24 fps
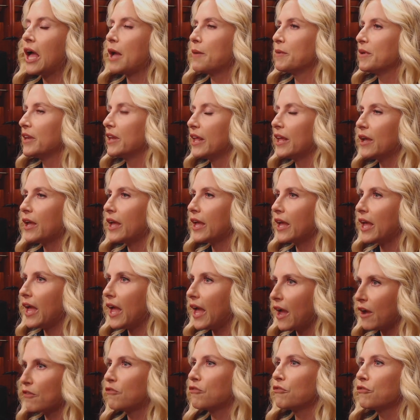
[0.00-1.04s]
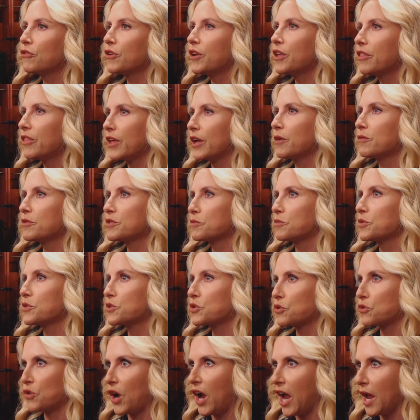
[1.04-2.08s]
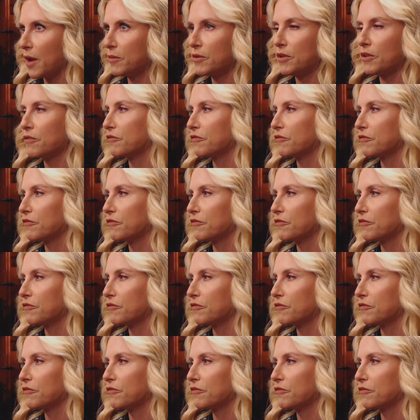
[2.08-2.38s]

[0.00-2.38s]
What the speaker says: I mean, everything was prescribed.